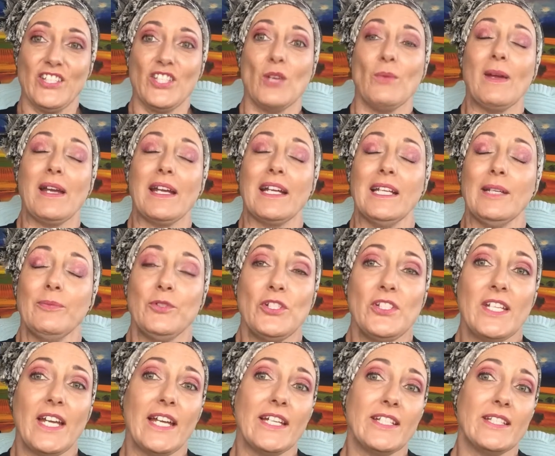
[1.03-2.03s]
So my clip
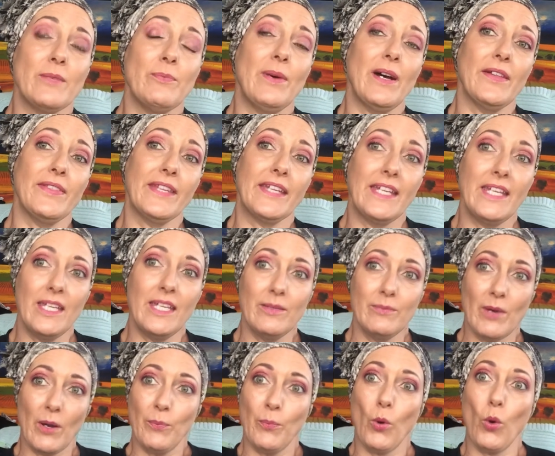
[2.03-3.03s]
today is about the
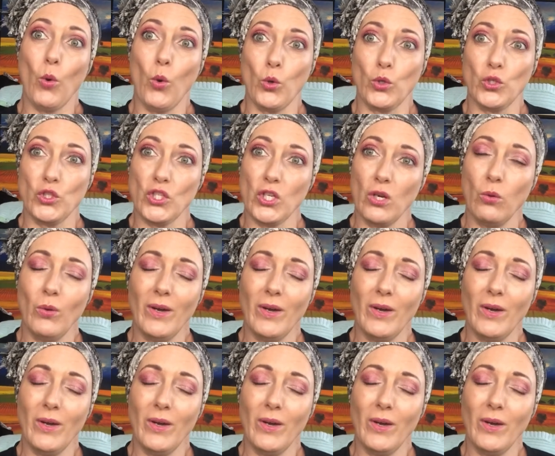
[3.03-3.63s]
chemo port.